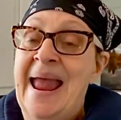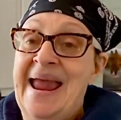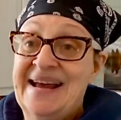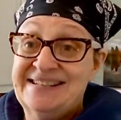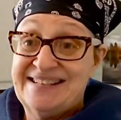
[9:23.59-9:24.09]

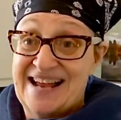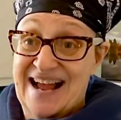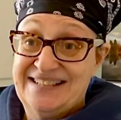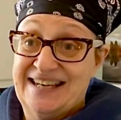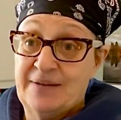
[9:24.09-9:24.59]
And
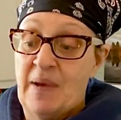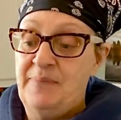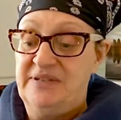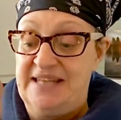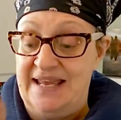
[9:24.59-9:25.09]
I take my
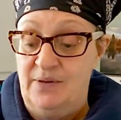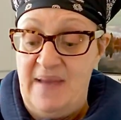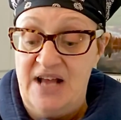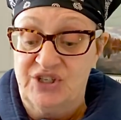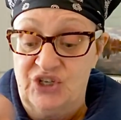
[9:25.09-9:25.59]
potato
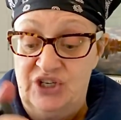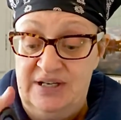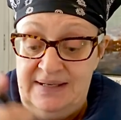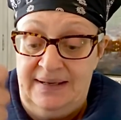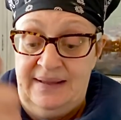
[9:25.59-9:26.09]
masher
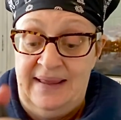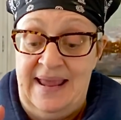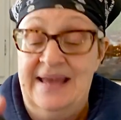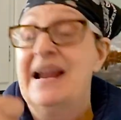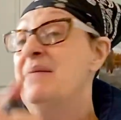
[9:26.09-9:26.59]

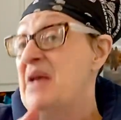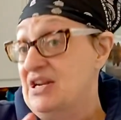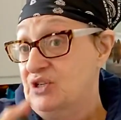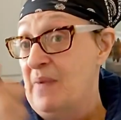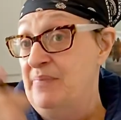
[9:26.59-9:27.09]
and I
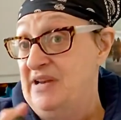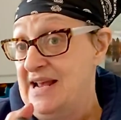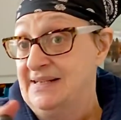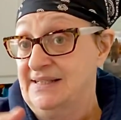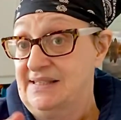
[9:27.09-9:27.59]
mash my
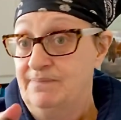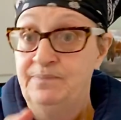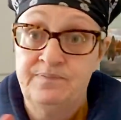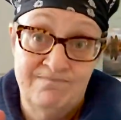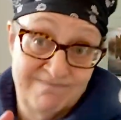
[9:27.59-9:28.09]
bananas.
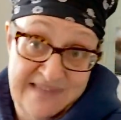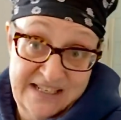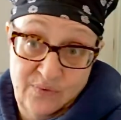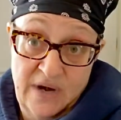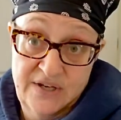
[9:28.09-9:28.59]

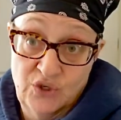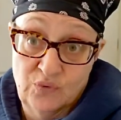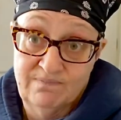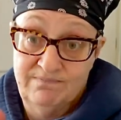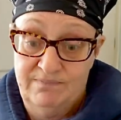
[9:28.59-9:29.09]
That's what I do.
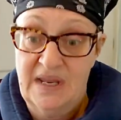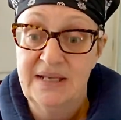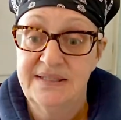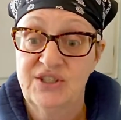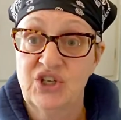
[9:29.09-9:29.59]

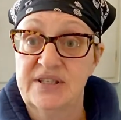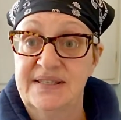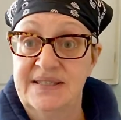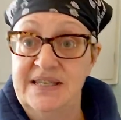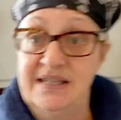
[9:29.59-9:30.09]
It's
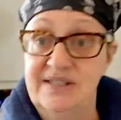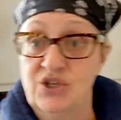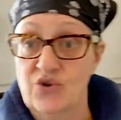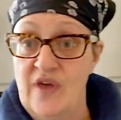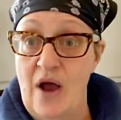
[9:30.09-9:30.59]
just
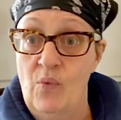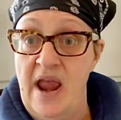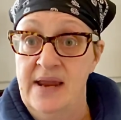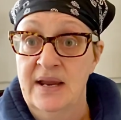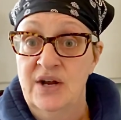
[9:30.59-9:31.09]
easier that
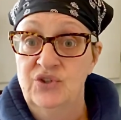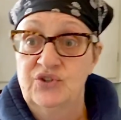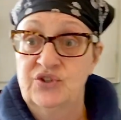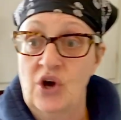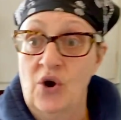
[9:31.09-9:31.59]
way.
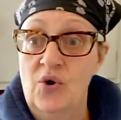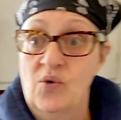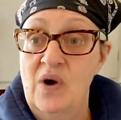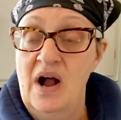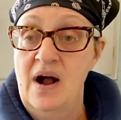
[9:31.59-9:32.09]
So,